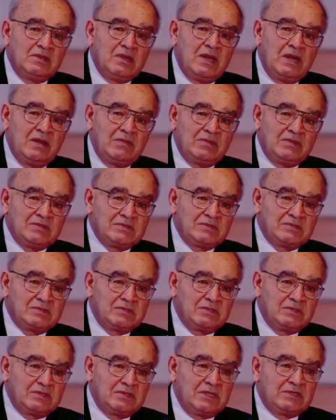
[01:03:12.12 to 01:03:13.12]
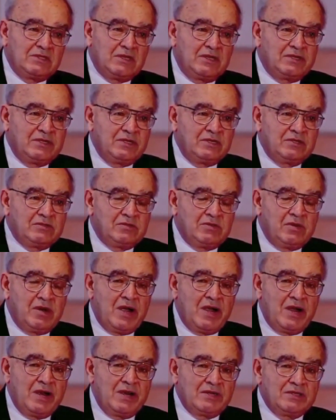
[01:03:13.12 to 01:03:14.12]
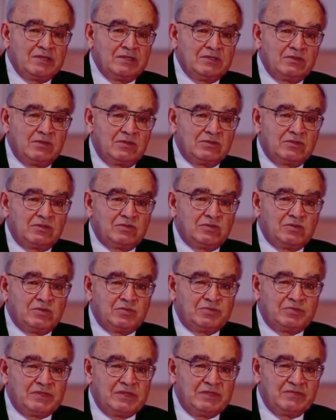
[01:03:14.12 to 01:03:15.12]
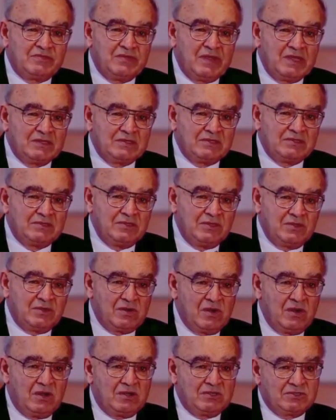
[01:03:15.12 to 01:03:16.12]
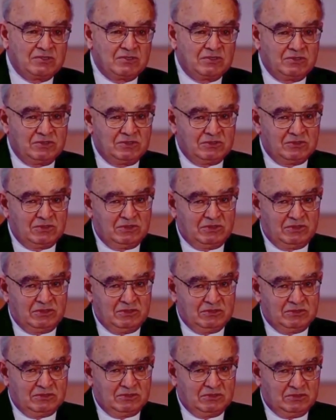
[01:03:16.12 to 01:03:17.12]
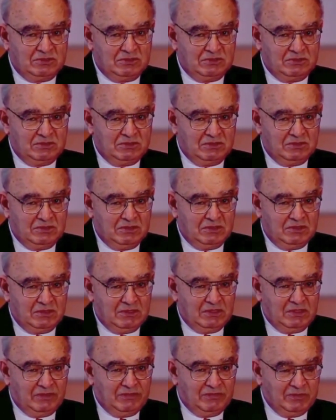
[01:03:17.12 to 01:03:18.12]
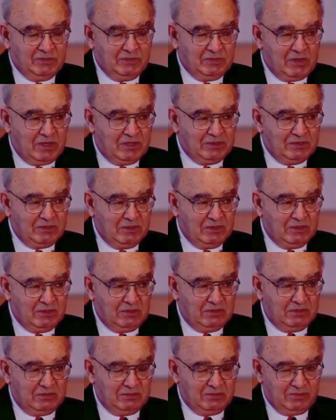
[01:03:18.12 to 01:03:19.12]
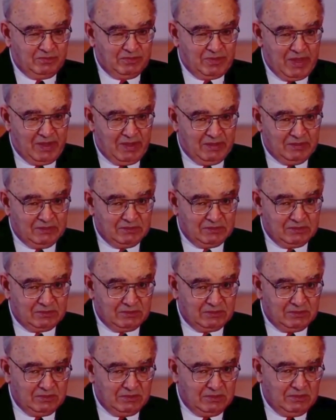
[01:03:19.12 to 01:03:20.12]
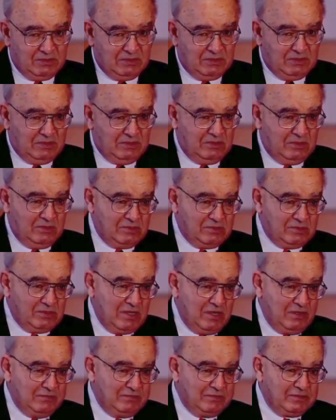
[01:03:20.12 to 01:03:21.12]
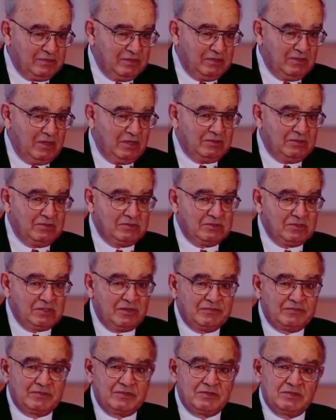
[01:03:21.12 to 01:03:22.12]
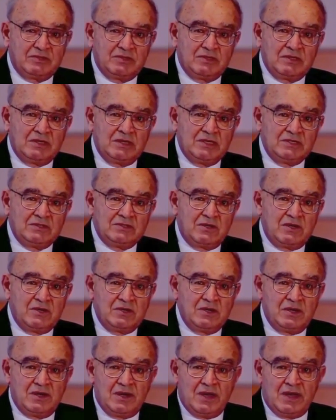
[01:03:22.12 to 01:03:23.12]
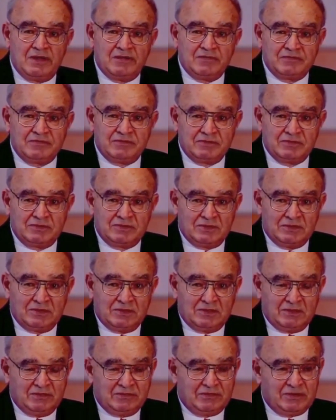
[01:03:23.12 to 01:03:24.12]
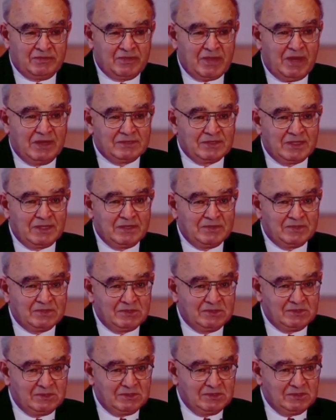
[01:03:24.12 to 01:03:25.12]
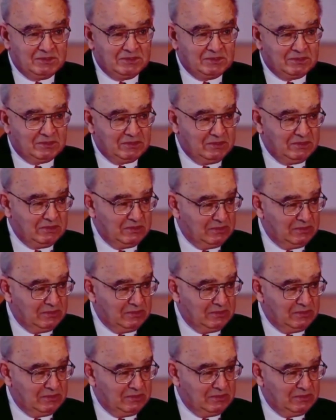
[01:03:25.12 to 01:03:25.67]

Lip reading: elements that are required in order to prevent neurological disorders. If you want your parents, yourselves, not to suffer later on in life from Alzheimer's disease,